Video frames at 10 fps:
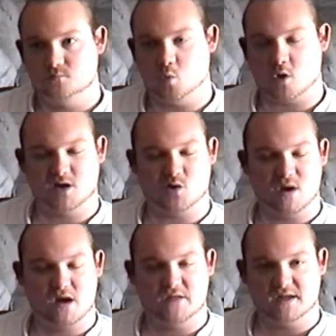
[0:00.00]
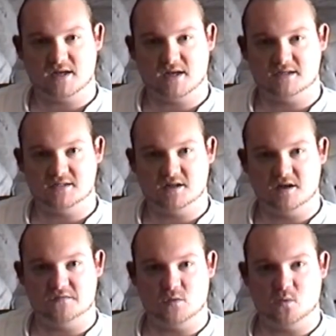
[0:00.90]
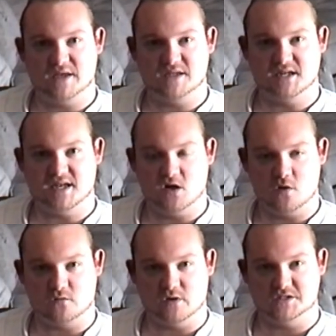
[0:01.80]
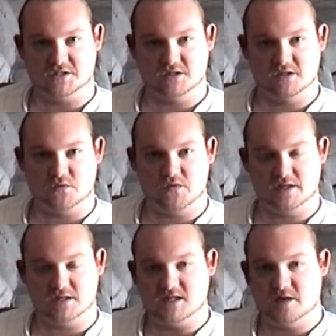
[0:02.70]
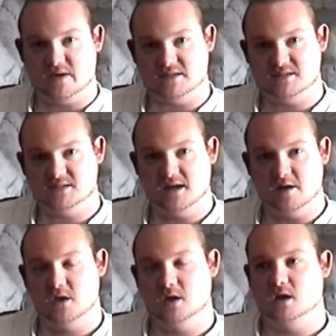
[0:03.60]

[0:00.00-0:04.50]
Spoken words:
working around that kind of stuff and ways to get over it. Just little things step by step.